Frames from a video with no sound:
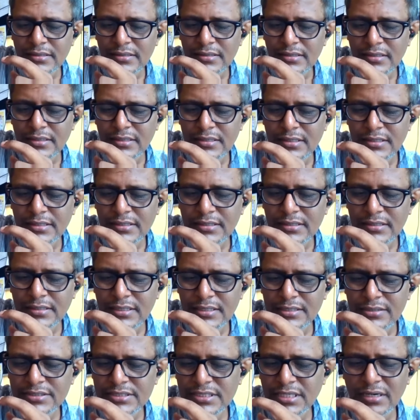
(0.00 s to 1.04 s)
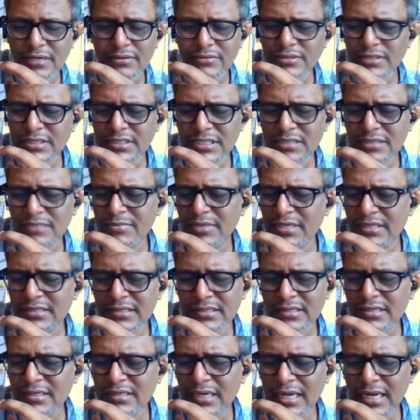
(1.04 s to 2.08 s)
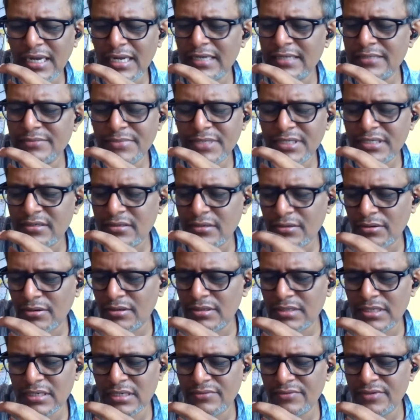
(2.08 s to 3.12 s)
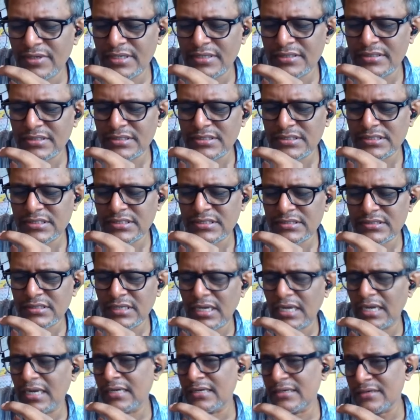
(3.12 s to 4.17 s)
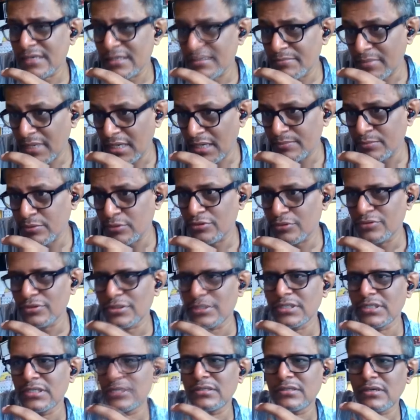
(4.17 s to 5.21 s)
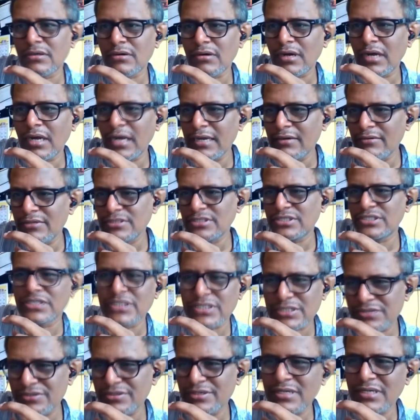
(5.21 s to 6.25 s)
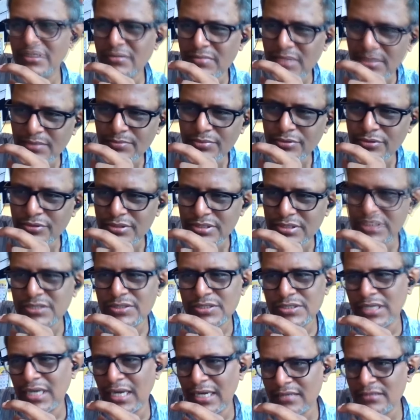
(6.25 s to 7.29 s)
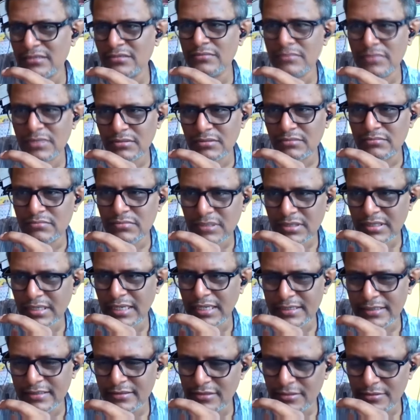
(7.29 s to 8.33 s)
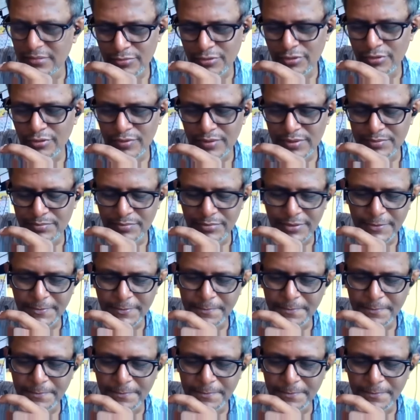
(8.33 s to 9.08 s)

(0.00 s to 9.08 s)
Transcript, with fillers: And uh, it was around the time I think I had met Claude Alvares. I had read Bapu Kuti, or I was just reading Bapu Kuti. It was I remember carrying that book with me.